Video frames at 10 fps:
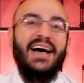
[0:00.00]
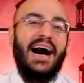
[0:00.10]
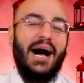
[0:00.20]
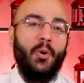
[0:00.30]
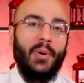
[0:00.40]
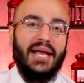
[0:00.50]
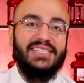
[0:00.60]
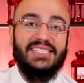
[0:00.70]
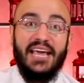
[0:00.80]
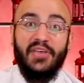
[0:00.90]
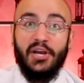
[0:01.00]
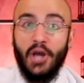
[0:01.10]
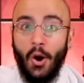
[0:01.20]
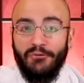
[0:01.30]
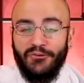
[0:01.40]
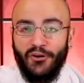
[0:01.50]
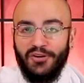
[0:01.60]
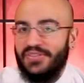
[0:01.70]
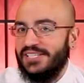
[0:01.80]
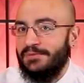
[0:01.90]
Uh, when I say the
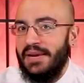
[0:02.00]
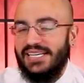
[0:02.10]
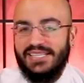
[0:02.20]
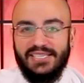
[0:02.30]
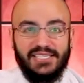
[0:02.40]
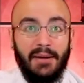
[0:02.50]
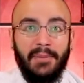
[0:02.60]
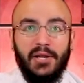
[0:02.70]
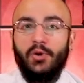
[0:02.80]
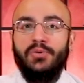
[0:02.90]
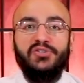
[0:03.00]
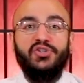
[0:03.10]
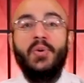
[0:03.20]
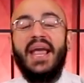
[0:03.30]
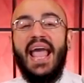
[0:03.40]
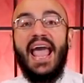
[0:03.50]
gopher, this means that somebody who is doing